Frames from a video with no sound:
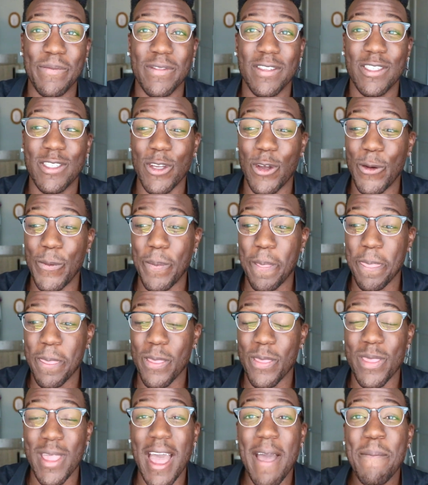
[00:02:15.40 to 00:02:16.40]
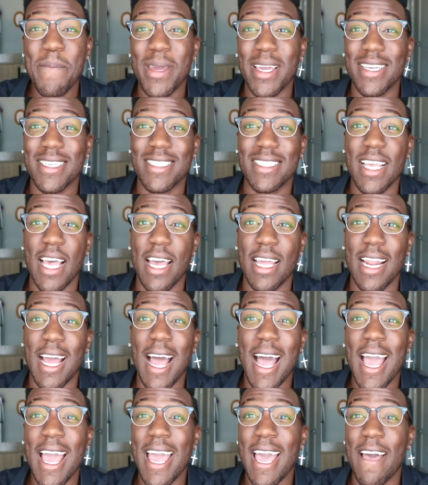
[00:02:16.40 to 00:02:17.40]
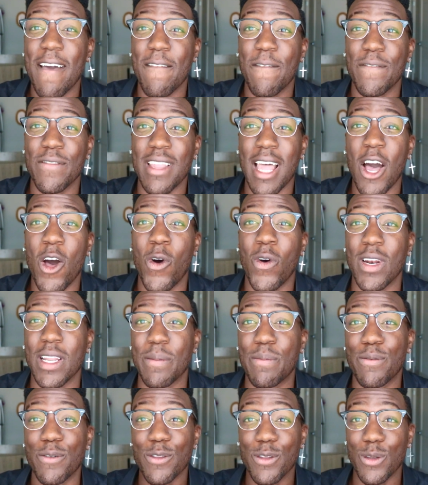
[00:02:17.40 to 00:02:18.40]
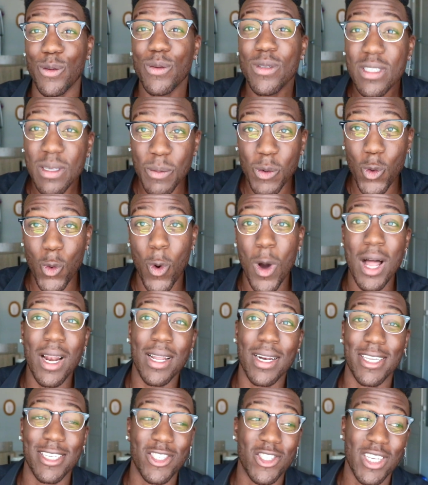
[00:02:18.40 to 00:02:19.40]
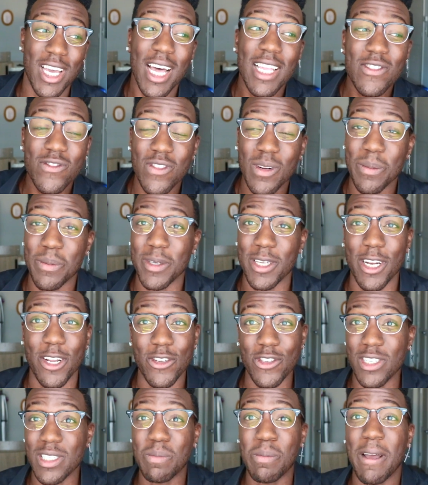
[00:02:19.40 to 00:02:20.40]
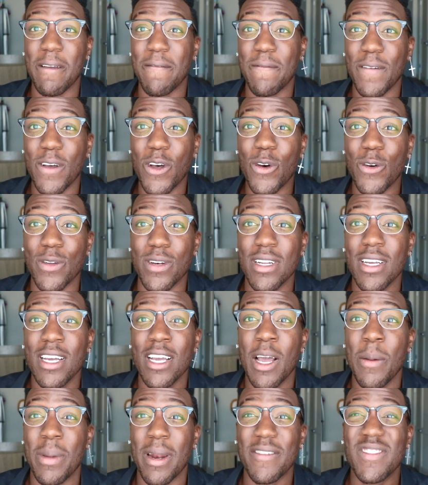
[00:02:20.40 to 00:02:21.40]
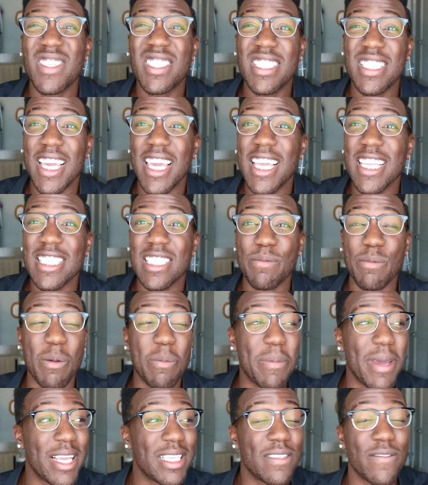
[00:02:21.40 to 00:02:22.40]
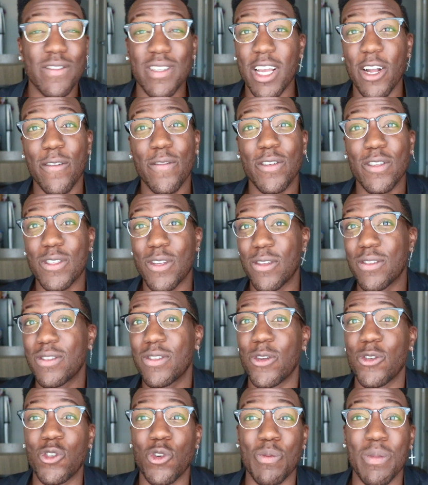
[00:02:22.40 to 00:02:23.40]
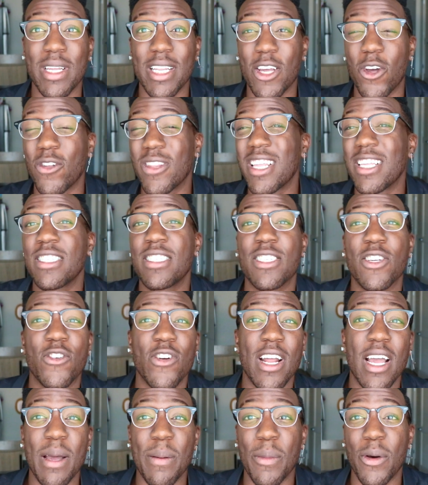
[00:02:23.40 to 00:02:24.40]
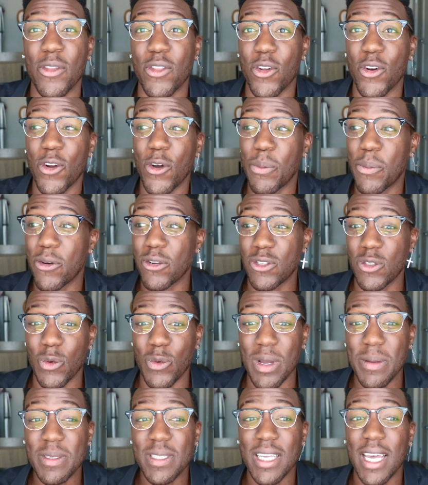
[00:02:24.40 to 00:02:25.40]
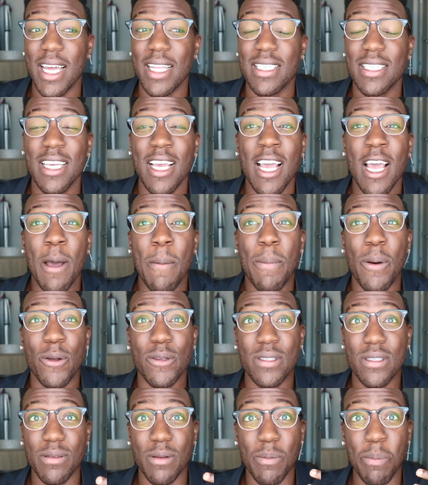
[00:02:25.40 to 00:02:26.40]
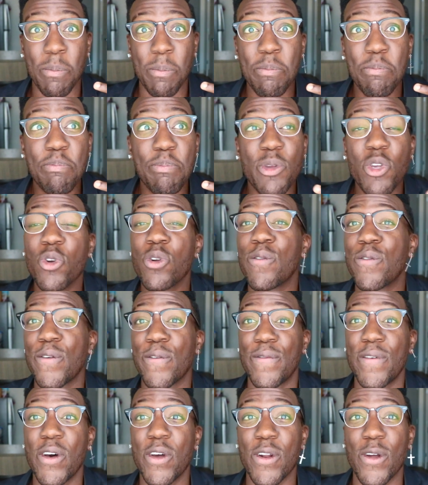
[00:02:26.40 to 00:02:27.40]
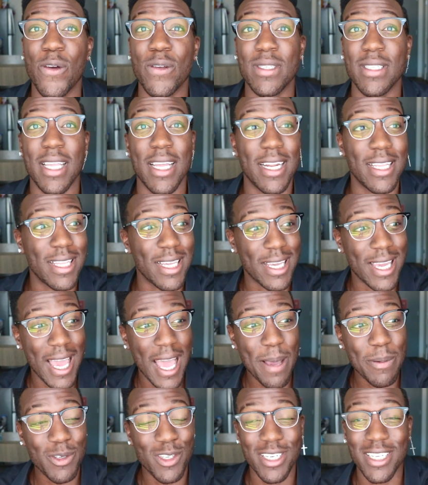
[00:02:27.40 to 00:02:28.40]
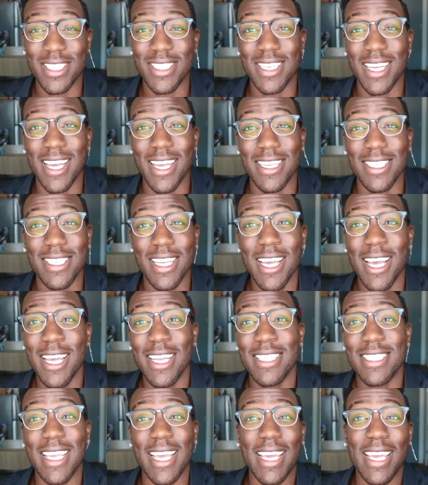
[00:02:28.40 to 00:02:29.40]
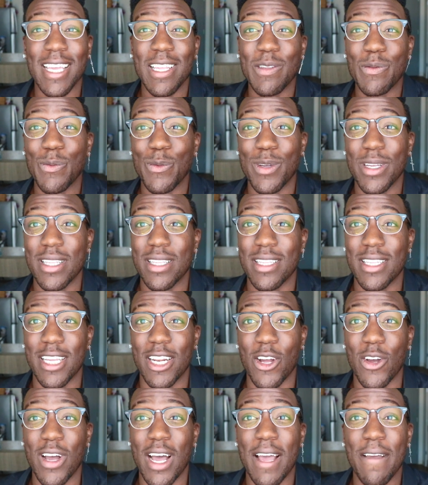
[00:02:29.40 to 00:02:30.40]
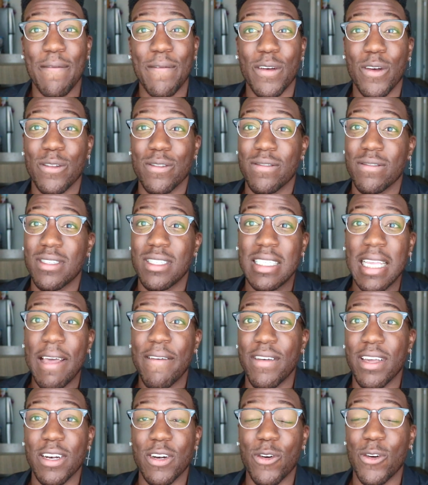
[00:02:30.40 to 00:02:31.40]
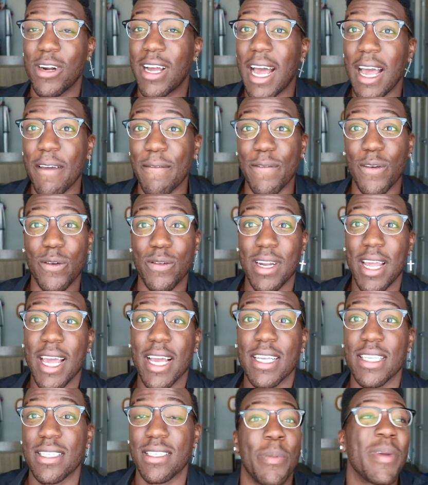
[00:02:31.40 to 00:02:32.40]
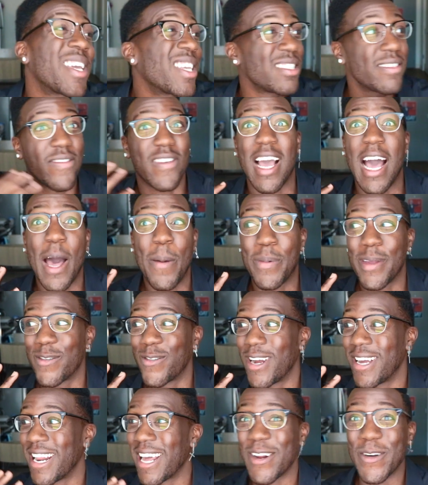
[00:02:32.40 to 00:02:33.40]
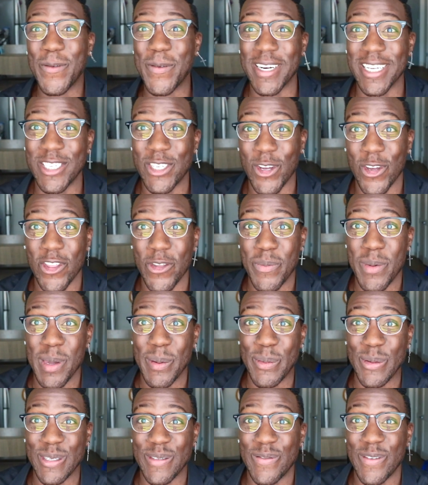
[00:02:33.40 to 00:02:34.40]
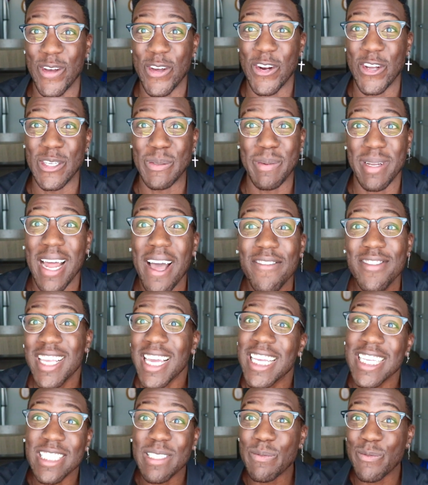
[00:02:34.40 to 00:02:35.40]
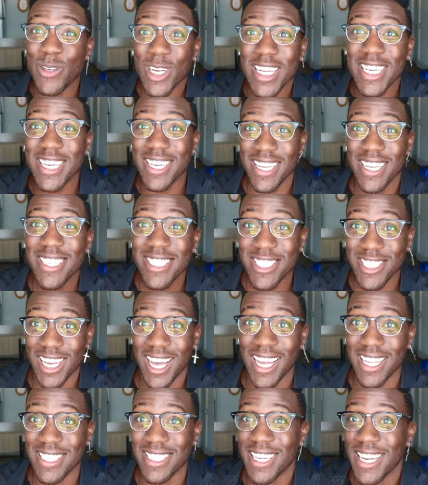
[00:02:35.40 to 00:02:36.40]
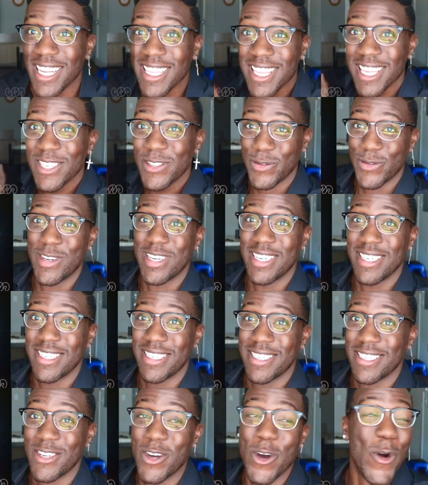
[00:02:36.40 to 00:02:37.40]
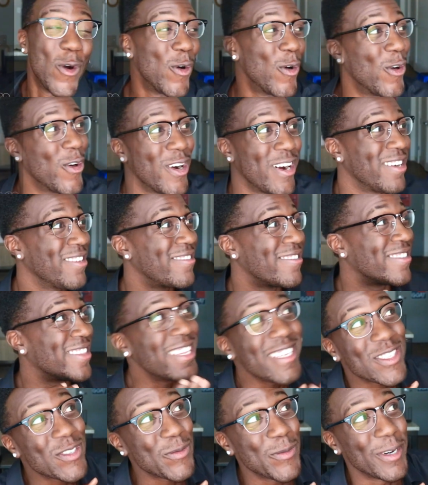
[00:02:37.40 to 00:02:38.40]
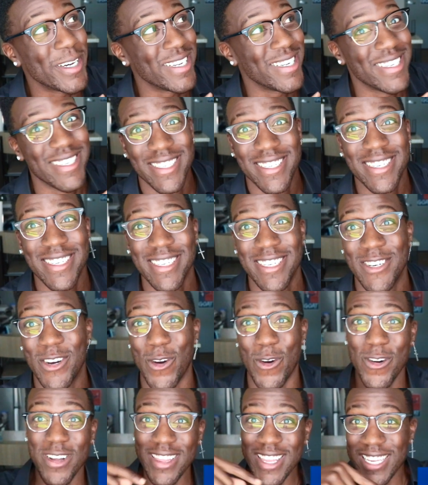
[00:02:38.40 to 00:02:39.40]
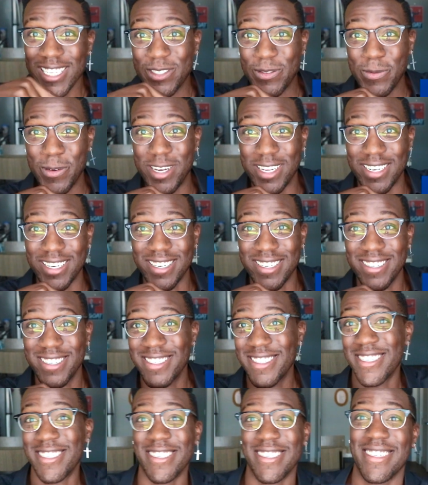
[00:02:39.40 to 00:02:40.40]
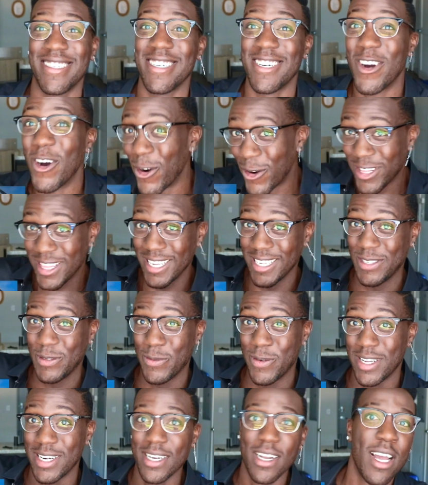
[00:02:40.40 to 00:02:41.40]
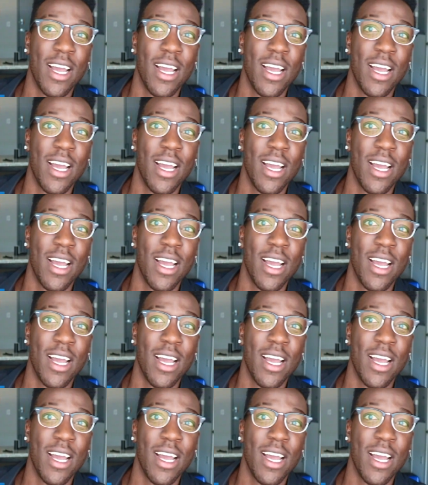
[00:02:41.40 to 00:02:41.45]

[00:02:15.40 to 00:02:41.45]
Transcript: So that being said, I have not only produced some quality shots from just my phone, but I've seen some amazing photographers on social media, on Instagram, on their own personal websites, post beautiful photos, and then in the caption it says taken with iPhone 7 or iPhone X. Because of copyright, I don't want to show the people's photos, but I've taken some really good shots, like this one, or this one, or this one, or this one,